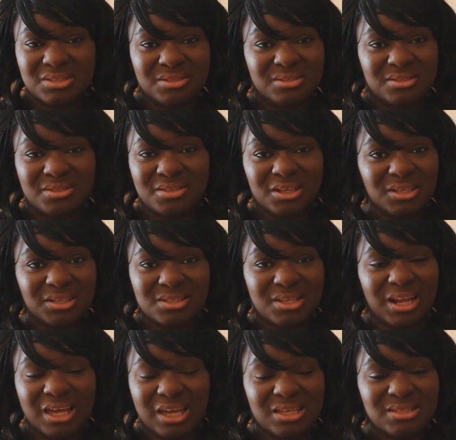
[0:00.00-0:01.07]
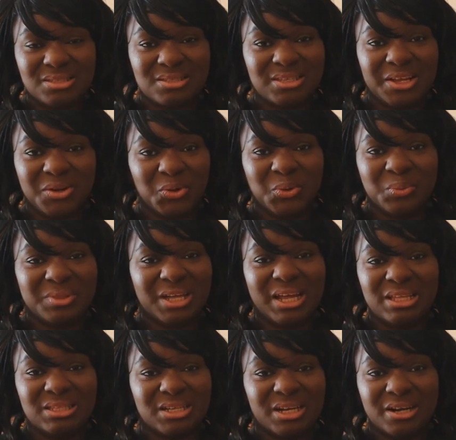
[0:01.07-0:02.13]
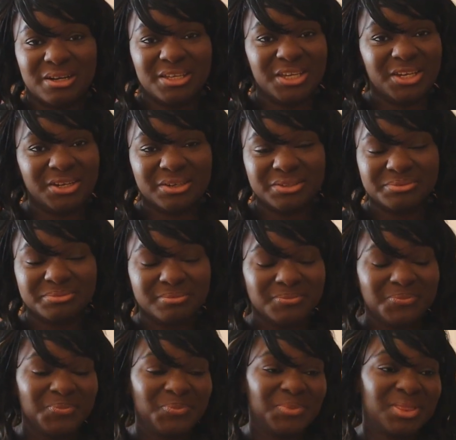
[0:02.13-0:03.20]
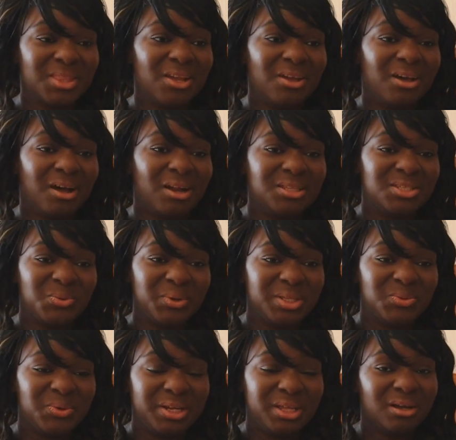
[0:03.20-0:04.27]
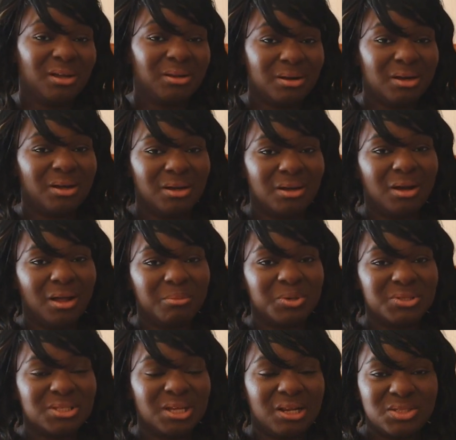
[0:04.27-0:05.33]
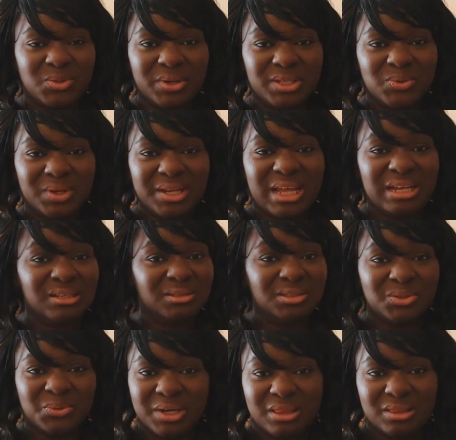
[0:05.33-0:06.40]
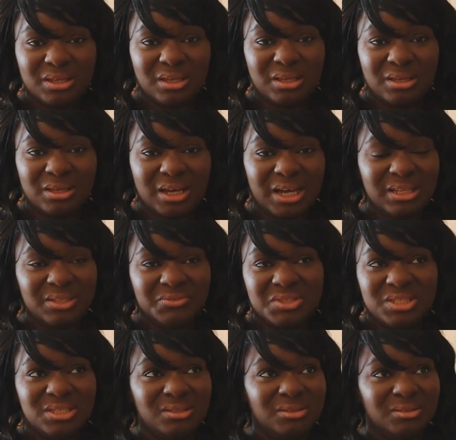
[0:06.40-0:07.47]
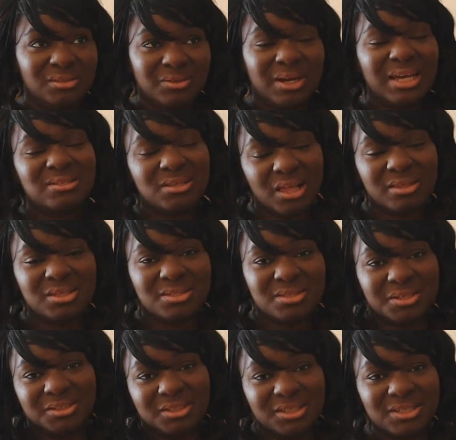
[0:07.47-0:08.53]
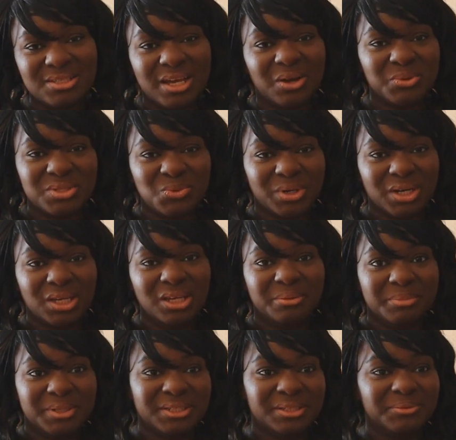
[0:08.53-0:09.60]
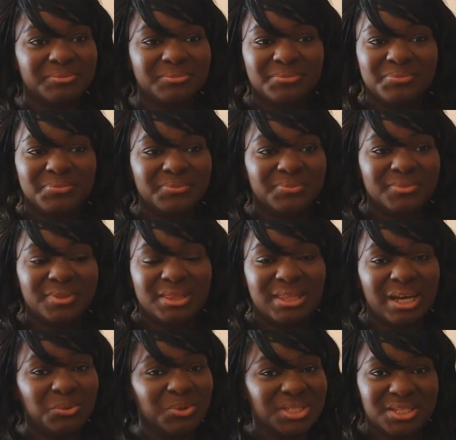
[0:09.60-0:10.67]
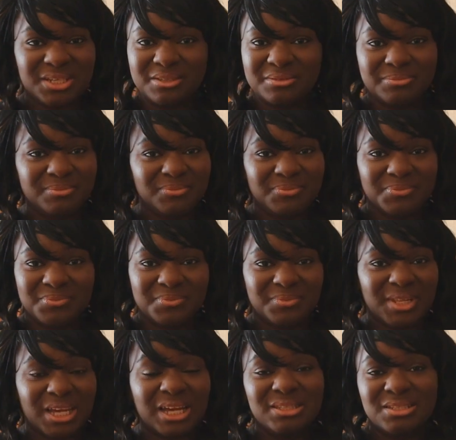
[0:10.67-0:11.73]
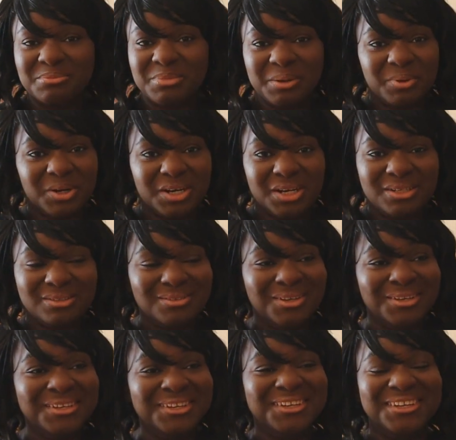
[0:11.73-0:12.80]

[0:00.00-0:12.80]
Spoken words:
It sucks. Like, I stayed home that entire year. All of 2020, almost all of 2020, I didn't do anything. I didn't even see, you know, I saw the sun because I was working, but that was it. Like, I did my part.